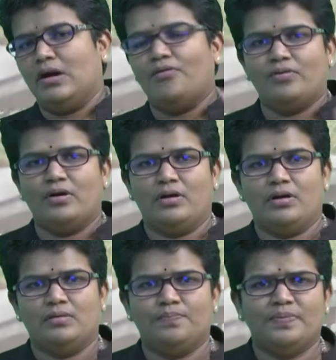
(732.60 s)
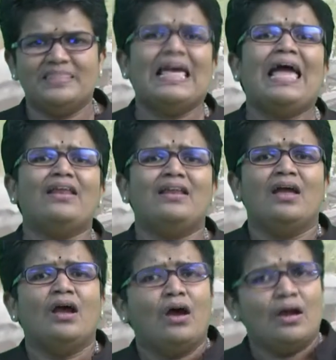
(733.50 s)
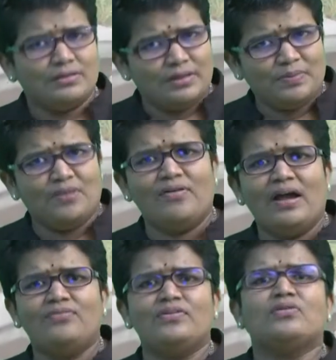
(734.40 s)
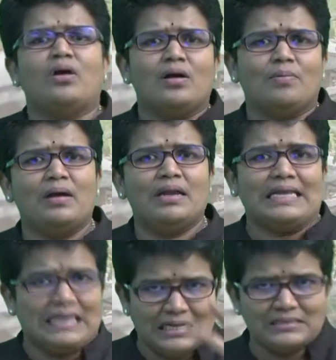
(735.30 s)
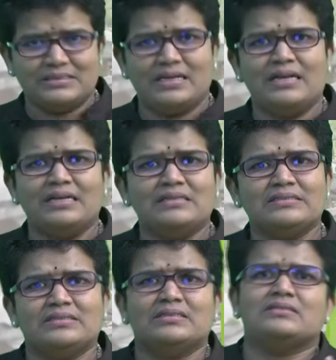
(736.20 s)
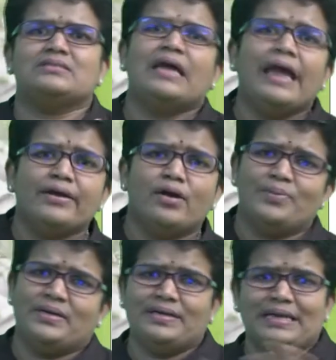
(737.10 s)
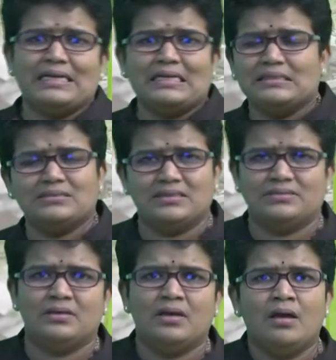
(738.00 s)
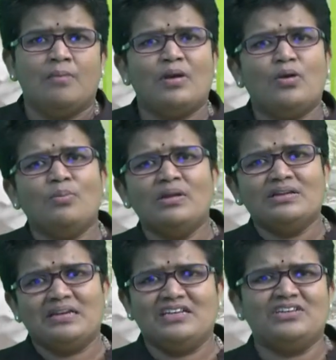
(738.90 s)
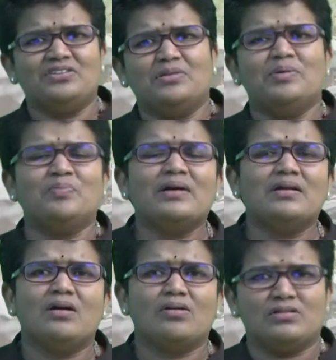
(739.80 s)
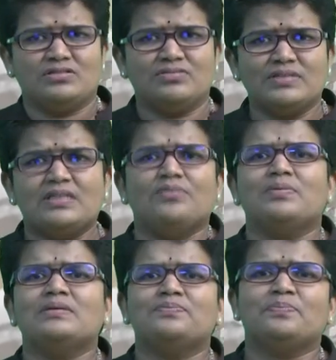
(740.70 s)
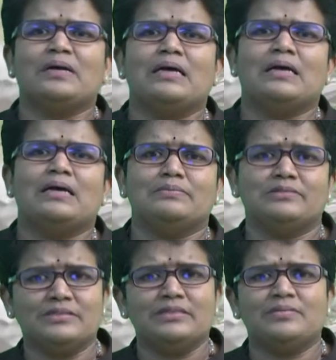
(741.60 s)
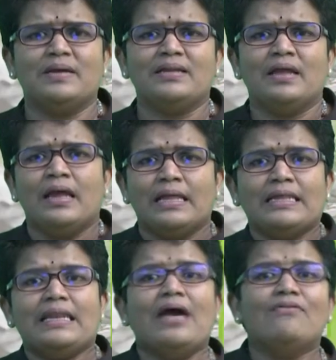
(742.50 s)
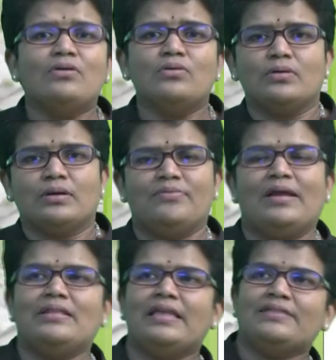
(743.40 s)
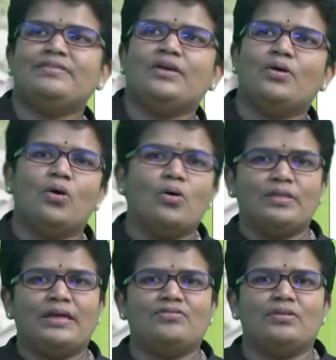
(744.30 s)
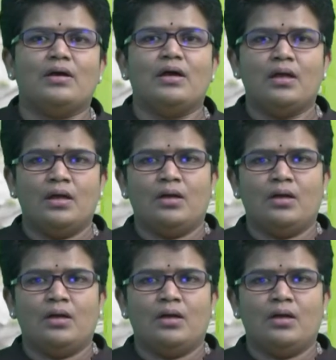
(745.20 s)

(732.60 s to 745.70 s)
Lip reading: offer or not. Then, chapter 5, we talk about industry analysis and competitor analysis. But normally traditional people or conservative businessmen, they never look. When they see, oh, there is a